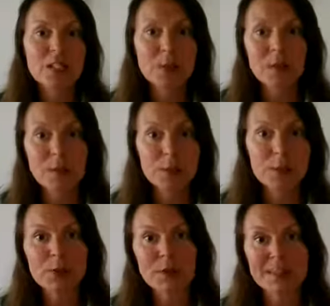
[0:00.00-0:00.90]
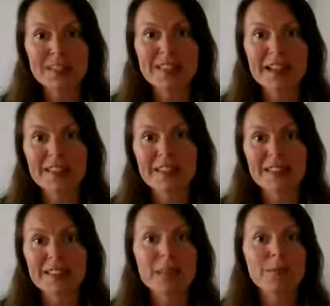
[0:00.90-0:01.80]
to be reproducing exactly
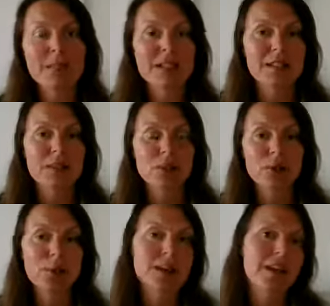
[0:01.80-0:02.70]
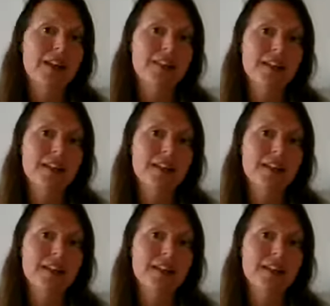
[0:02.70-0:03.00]
the same because if they're doing that,